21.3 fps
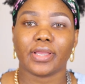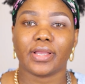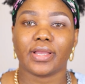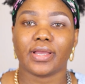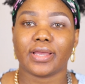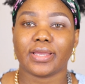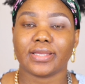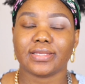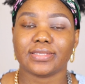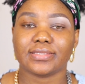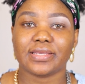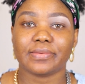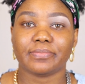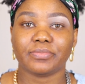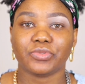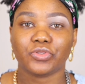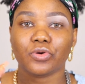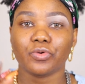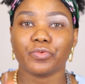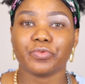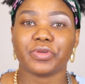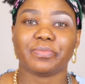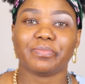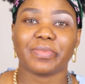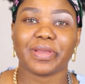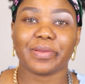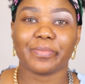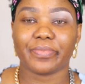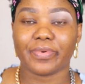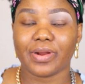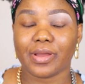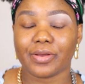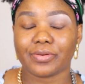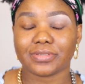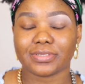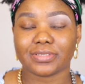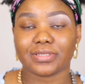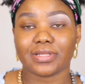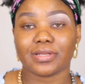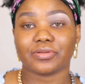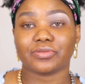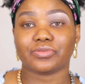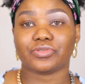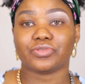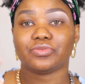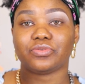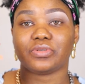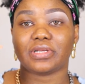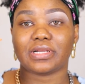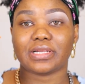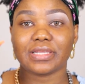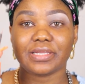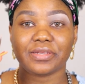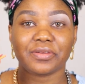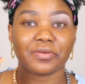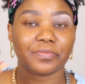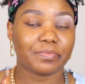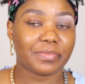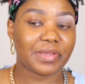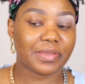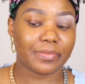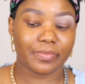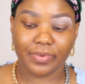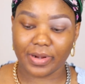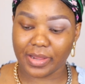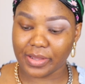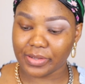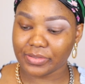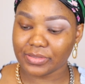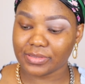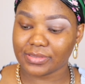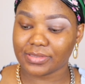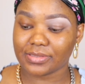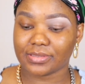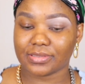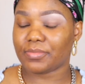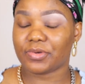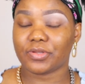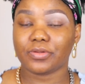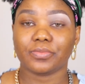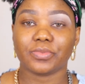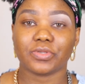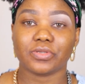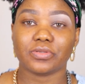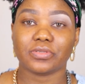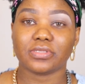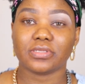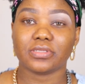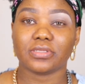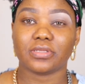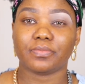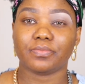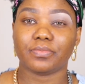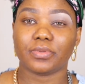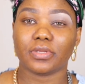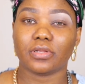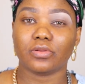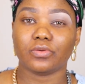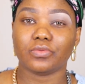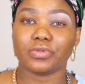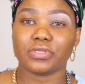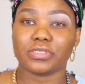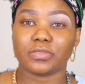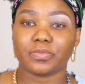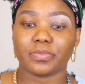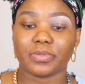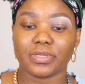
okay guys i'm done with my brows now to clean up my brows i'm gonna be using the pillowy